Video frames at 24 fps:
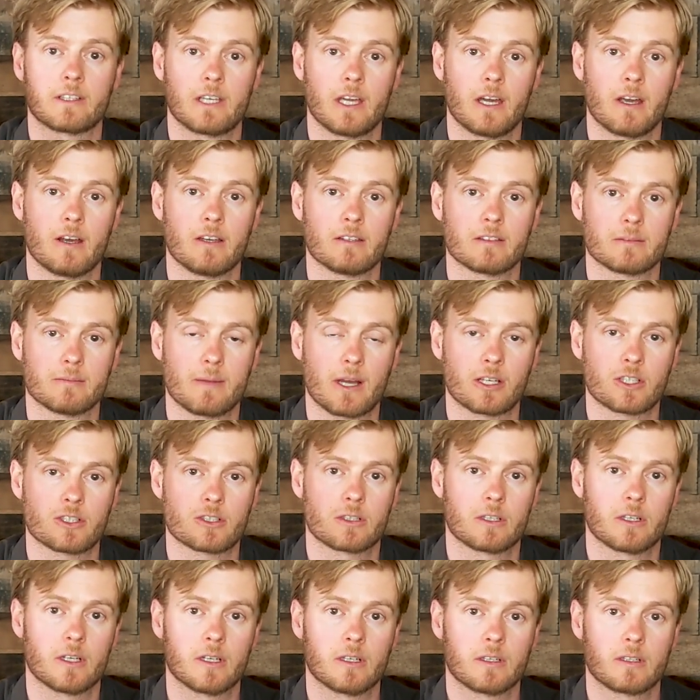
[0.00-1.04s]
carry some
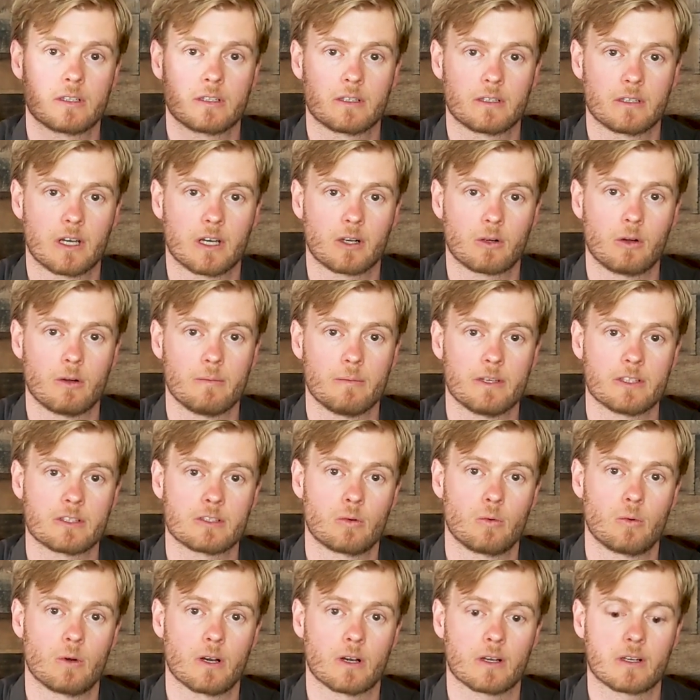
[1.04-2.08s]
extra equipment to
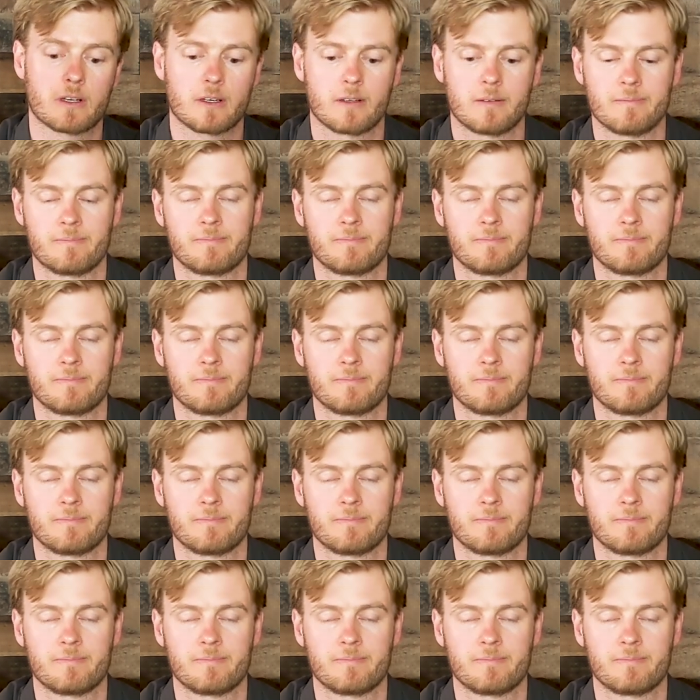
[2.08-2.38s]
work.